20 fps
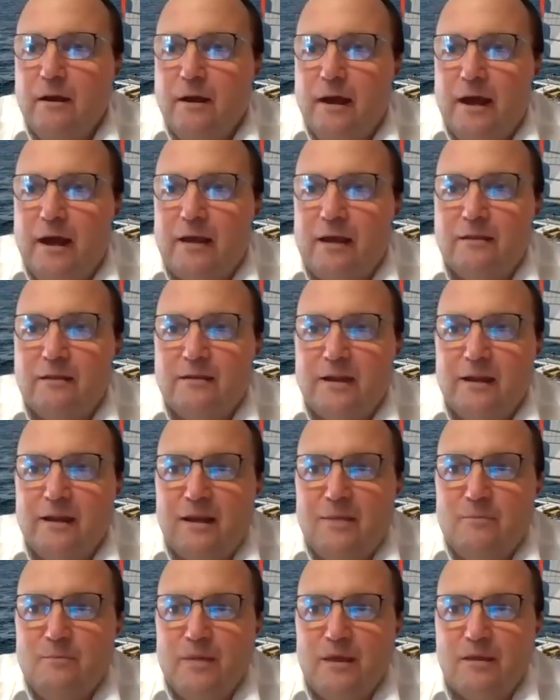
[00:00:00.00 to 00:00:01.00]

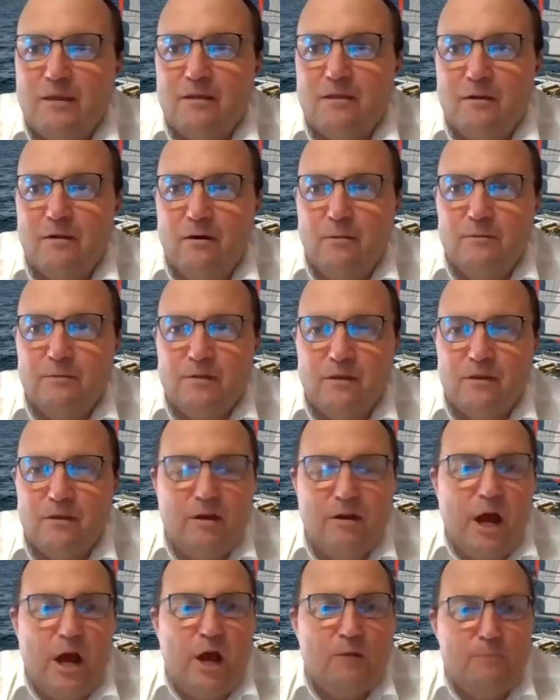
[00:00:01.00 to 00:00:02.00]
accidentally missed. So I'm just
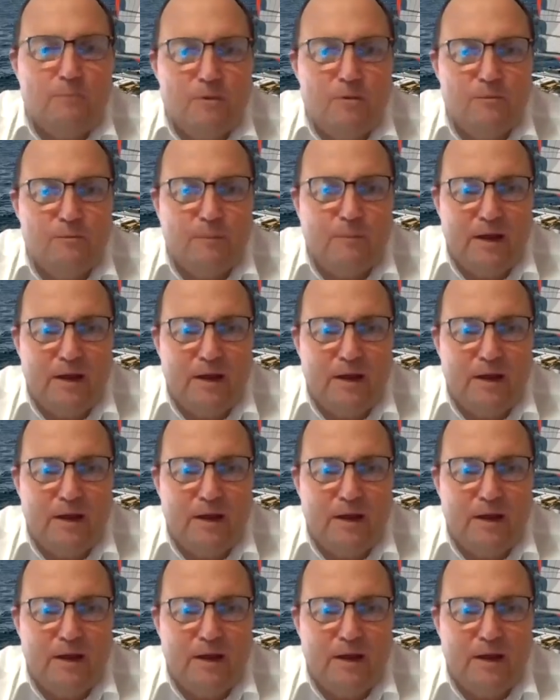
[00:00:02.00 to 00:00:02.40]
going to unmute